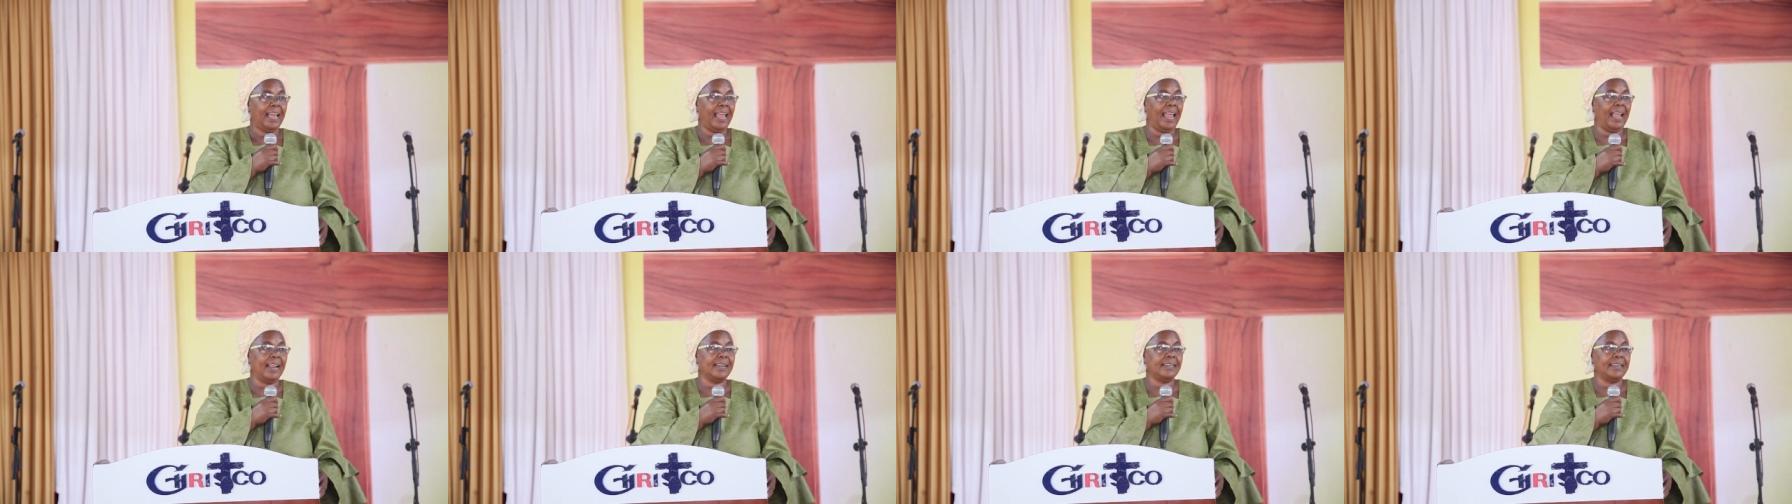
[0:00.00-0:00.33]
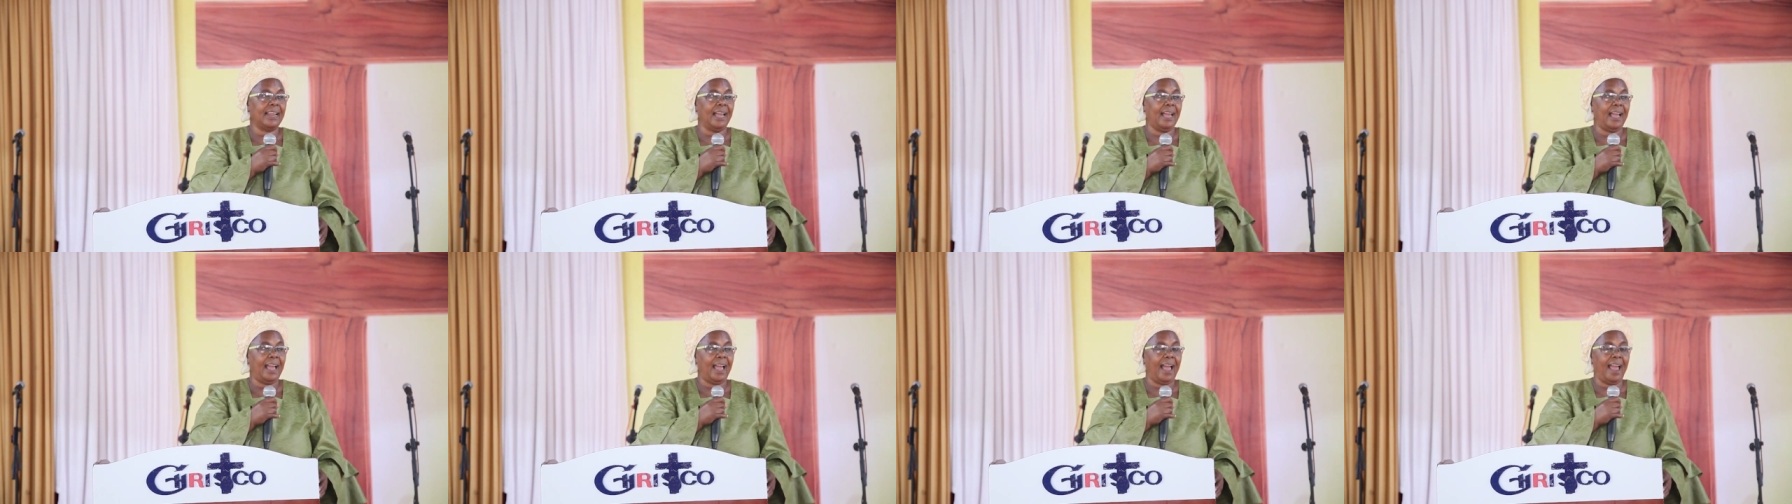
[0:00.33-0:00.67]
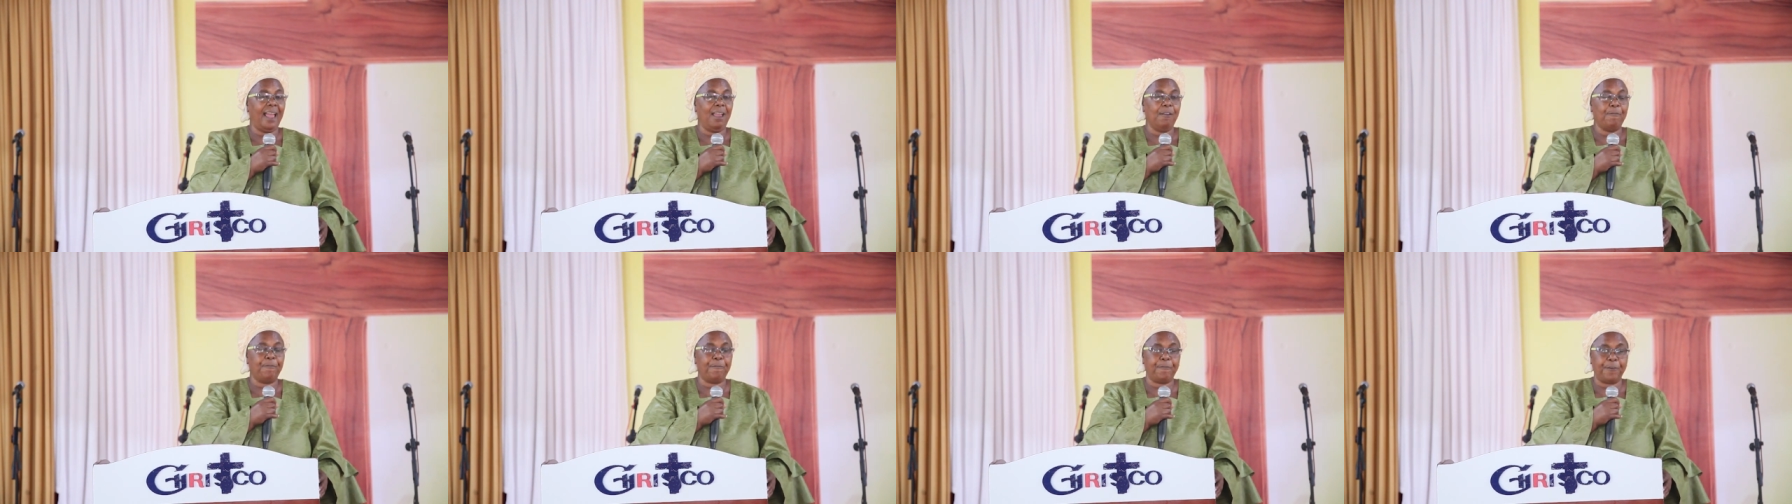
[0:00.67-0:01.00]
And
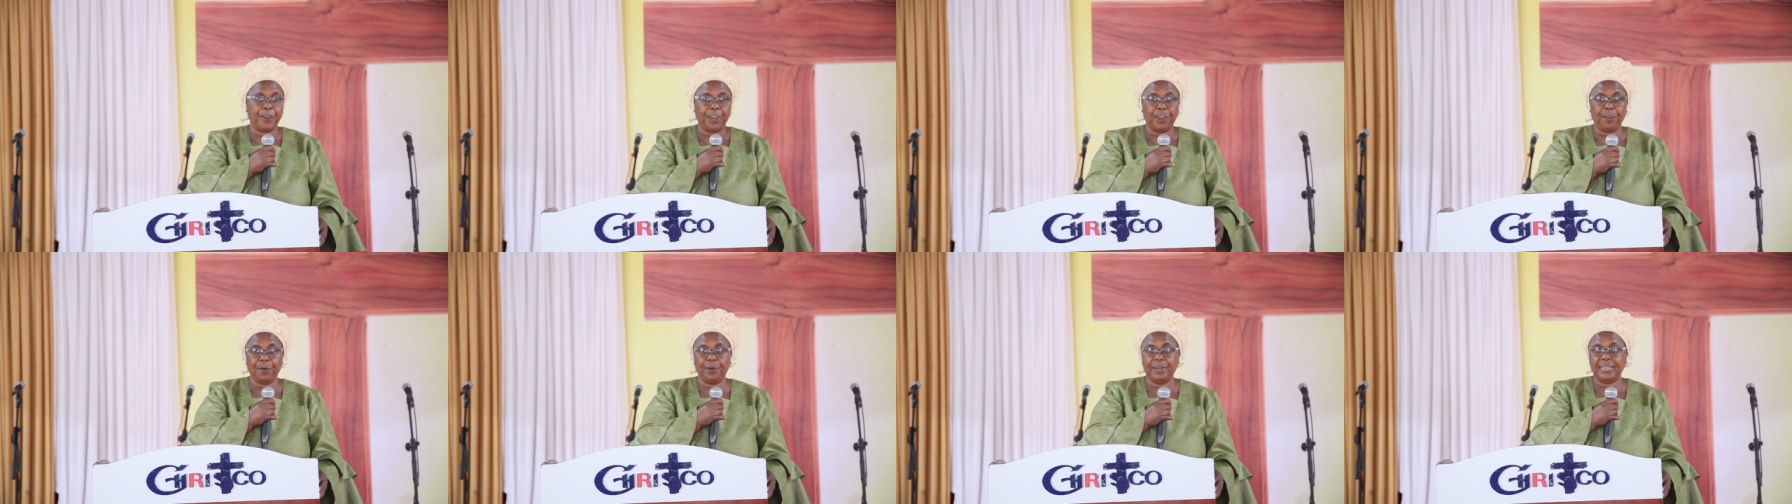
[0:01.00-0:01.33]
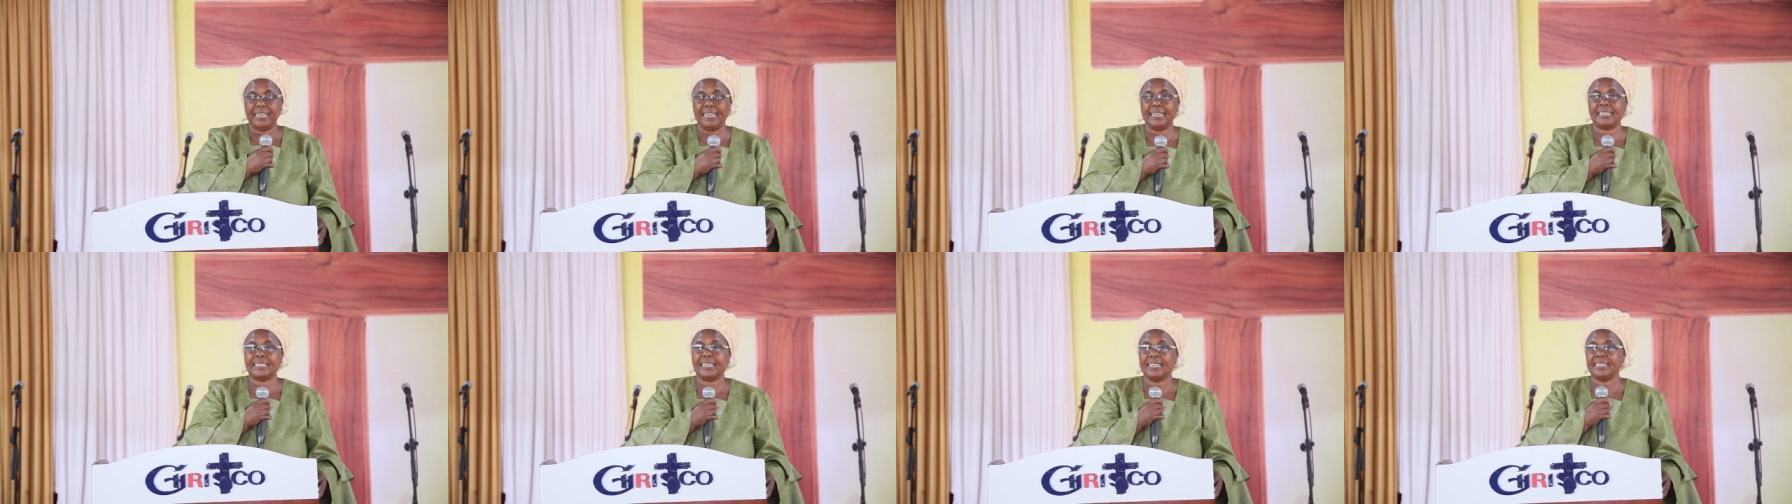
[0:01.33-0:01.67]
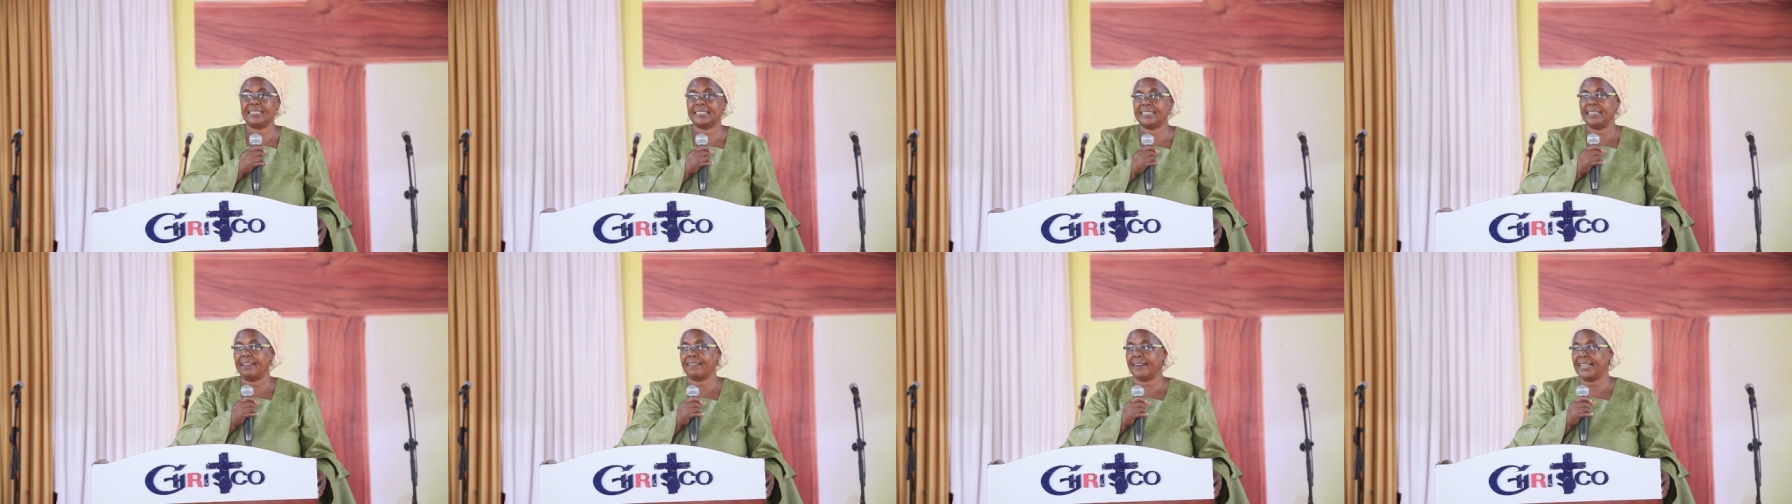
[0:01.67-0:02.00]
I feel it
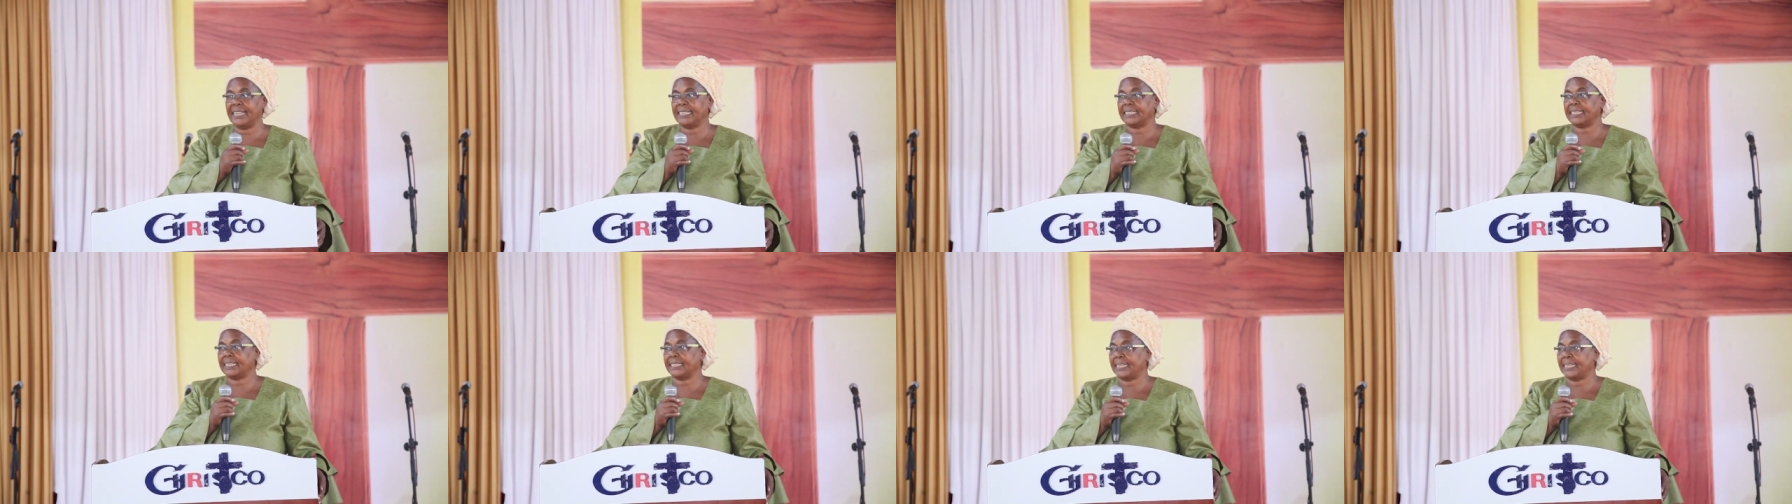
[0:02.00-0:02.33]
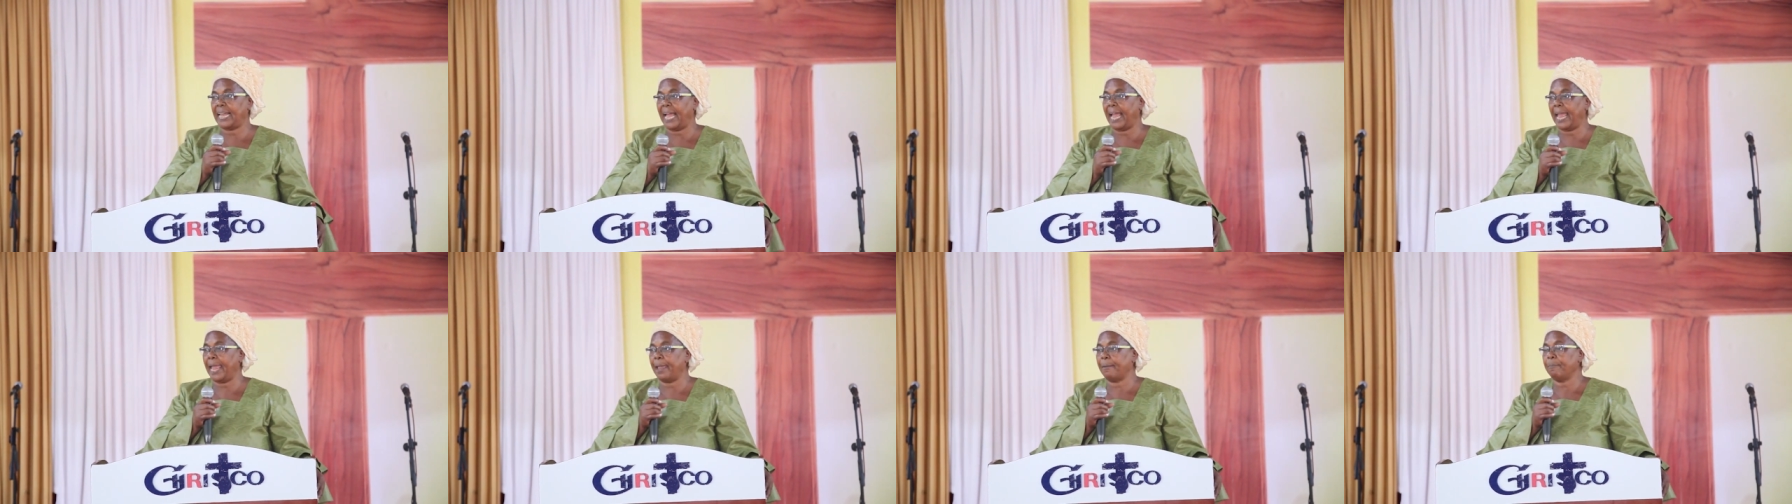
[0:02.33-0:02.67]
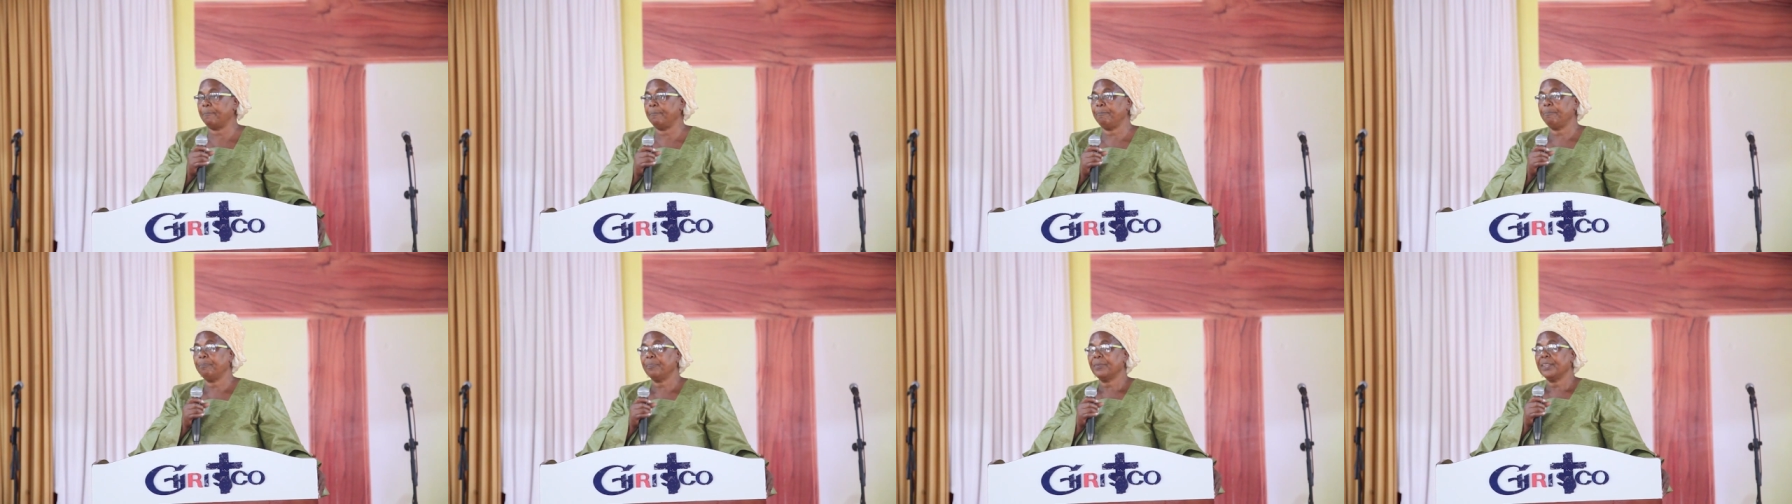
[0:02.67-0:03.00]
is the right
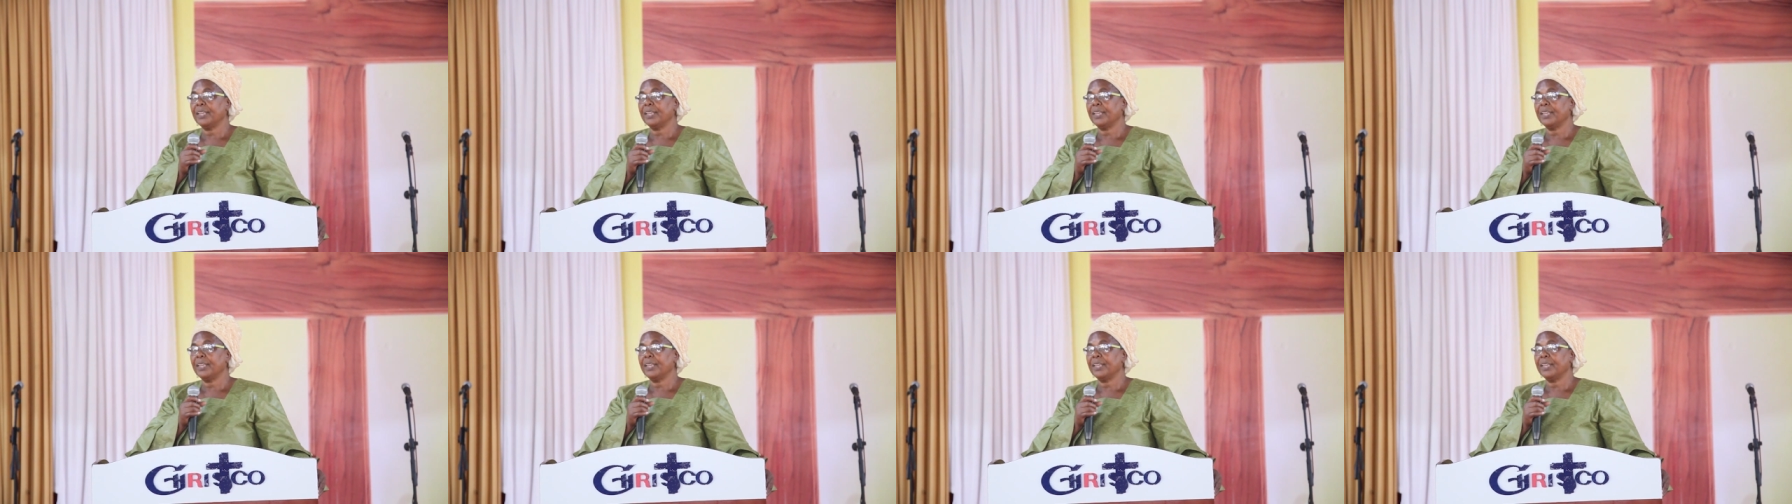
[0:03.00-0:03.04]
time.